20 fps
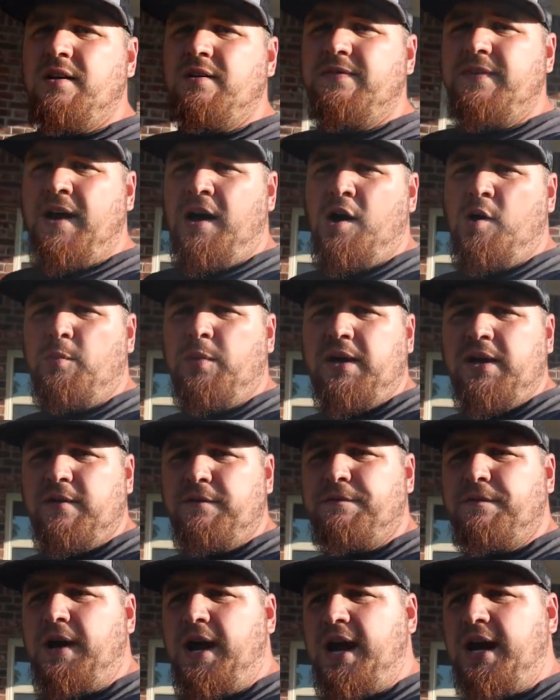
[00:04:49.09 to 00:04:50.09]
don't be
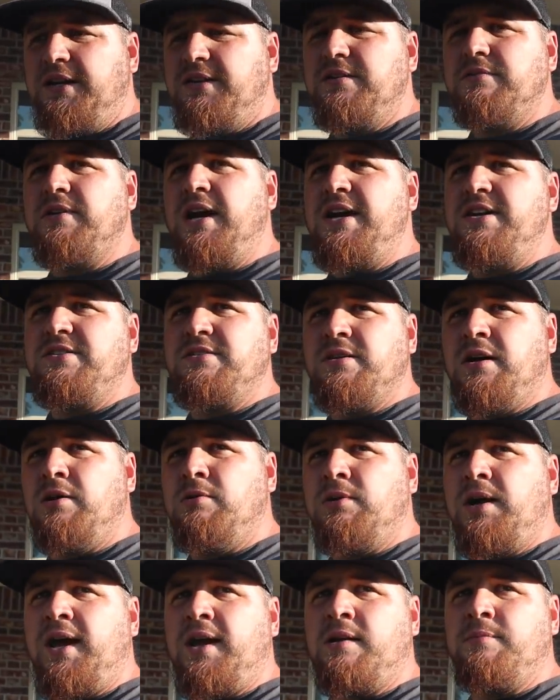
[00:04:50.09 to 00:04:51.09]
afraid to raise your
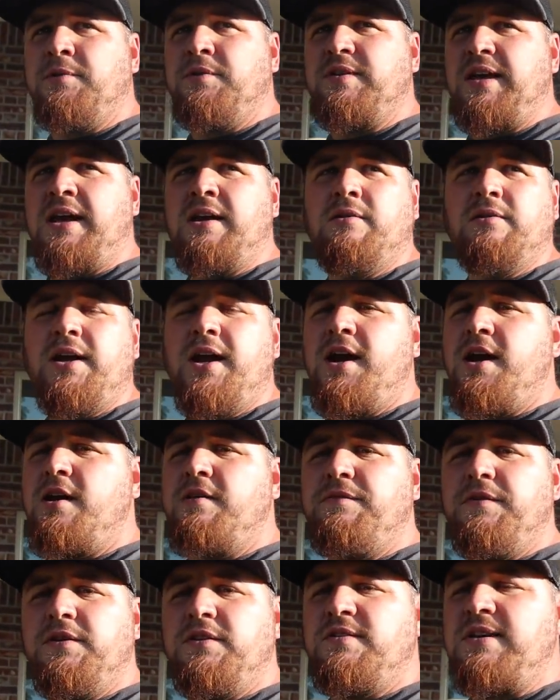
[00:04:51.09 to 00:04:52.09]
own animals. I don't care
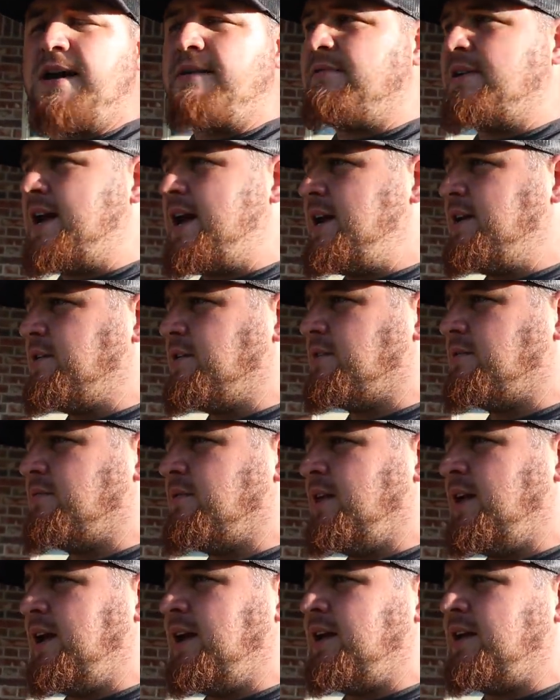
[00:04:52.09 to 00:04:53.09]
if you just have an acre of
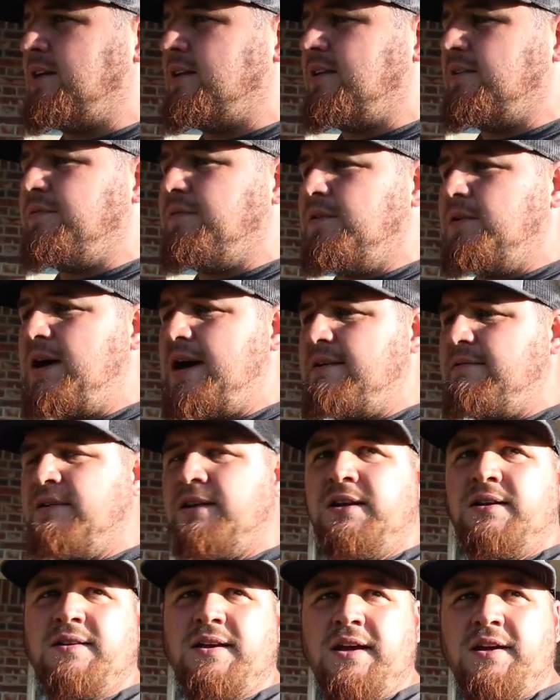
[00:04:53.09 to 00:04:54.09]
land. If you have
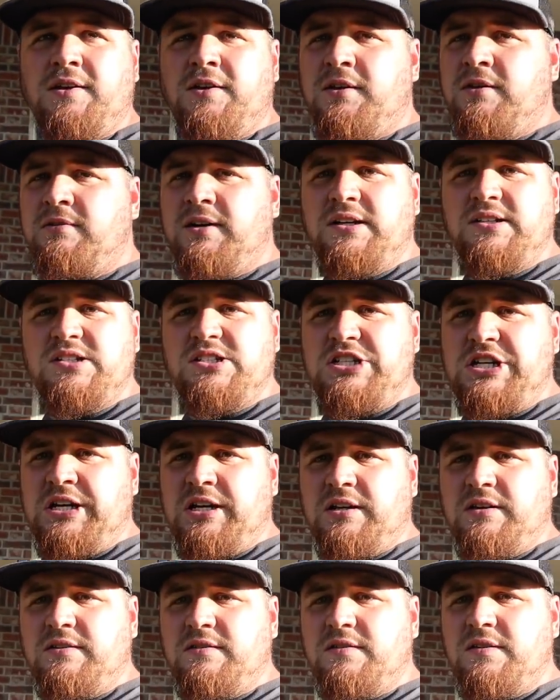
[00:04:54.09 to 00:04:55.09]
anything, you can raise
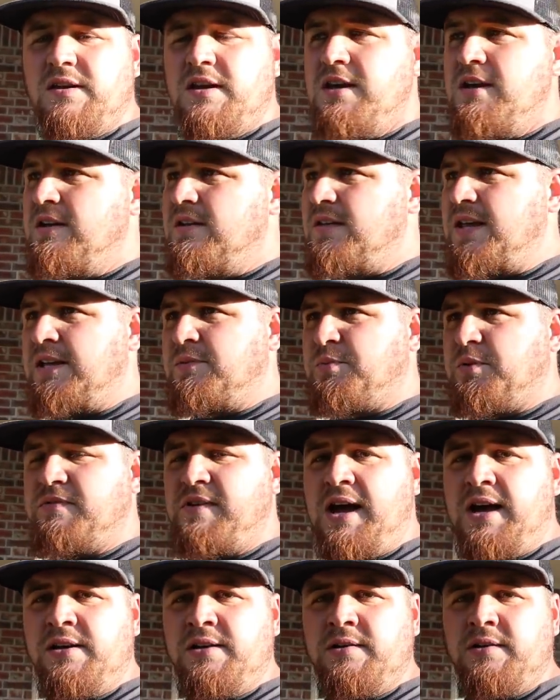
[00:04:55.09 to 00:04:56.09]
chickens. That's
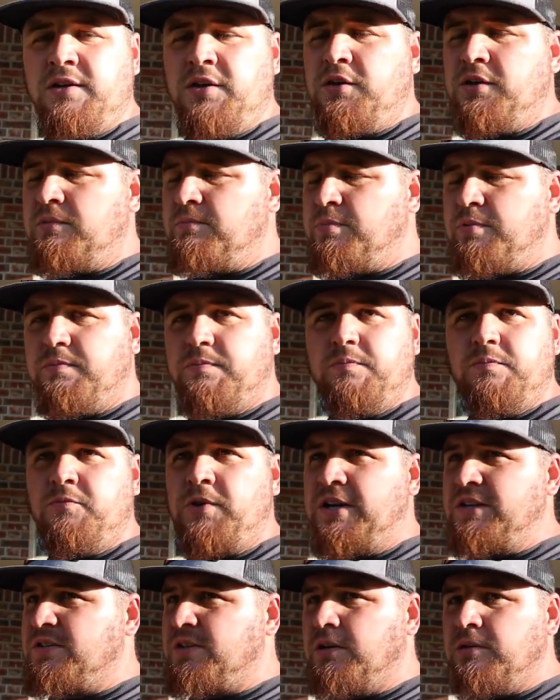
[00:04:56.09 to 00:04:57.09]
providing you can
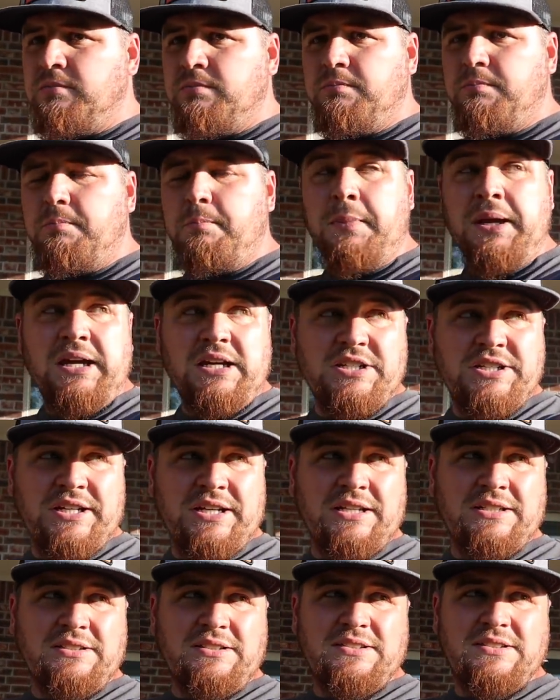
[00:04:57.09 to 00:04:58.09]
raise your own meat
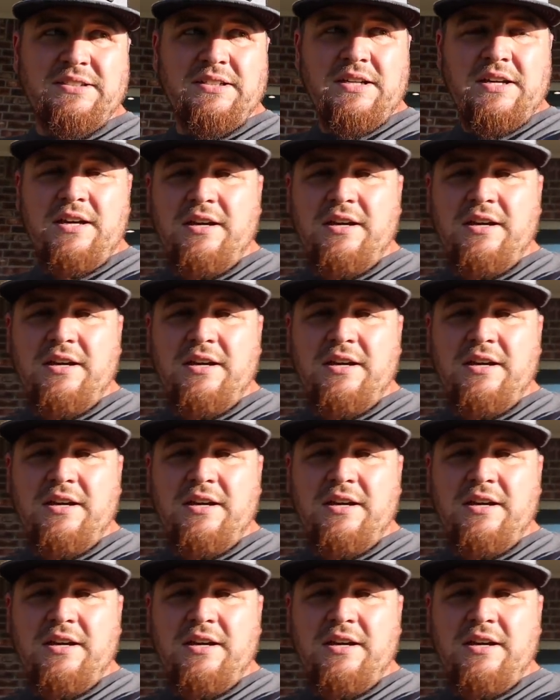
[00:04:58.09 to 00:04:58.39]
chickens.